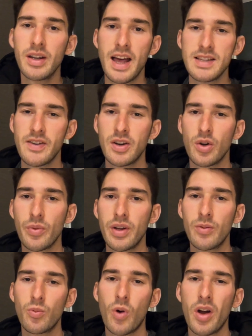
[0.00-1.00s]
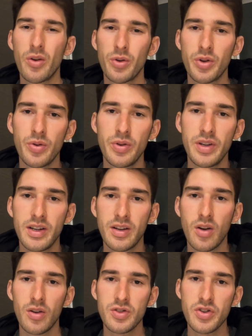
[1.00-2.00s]
as they're normally 1 or 2 year
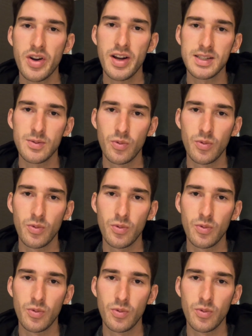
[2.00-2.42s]
contracts,